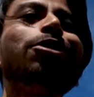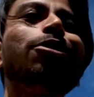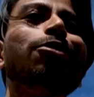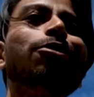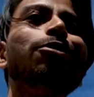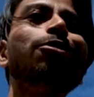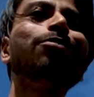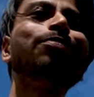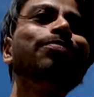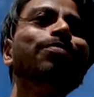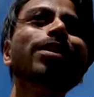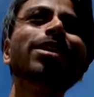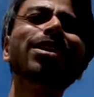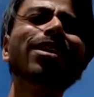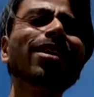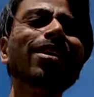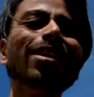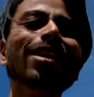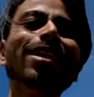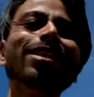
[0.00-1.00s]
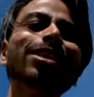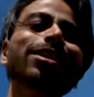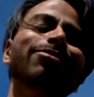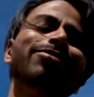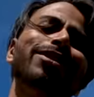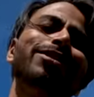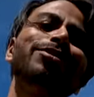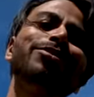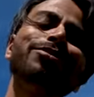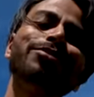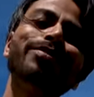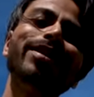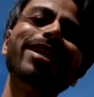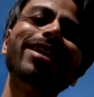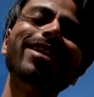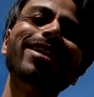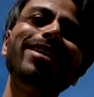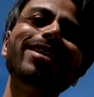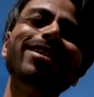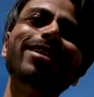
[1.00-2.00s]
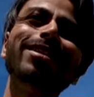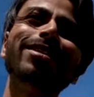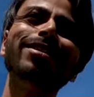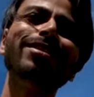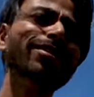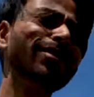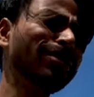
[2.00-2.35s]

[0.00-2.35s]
so basically I shifted to Manali.